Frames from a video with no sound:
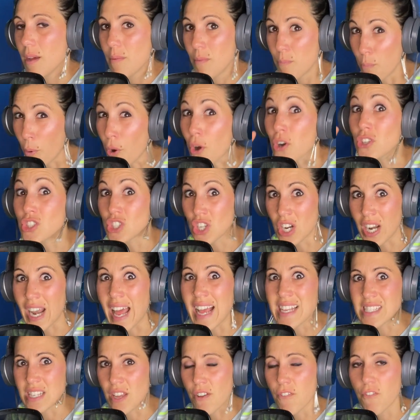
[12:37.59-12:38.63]

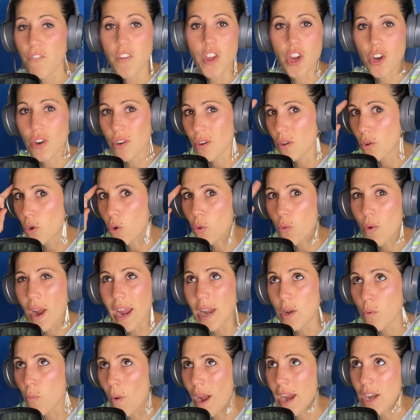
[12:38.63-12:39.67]
Personalizing fear.
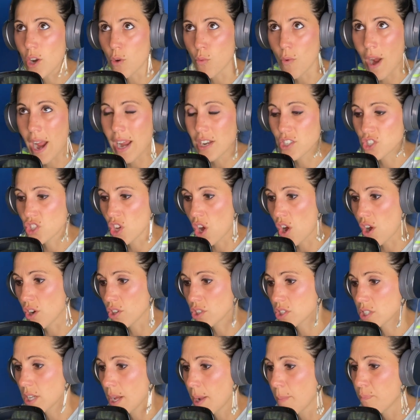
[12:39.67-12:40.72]
Great way to write
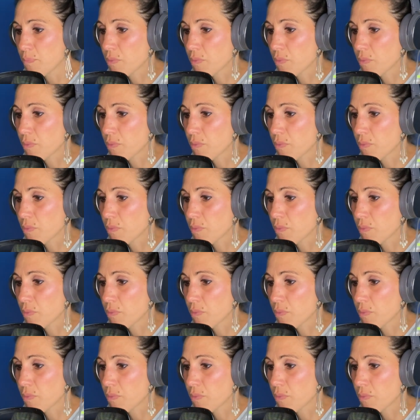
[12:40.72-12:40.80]
songs.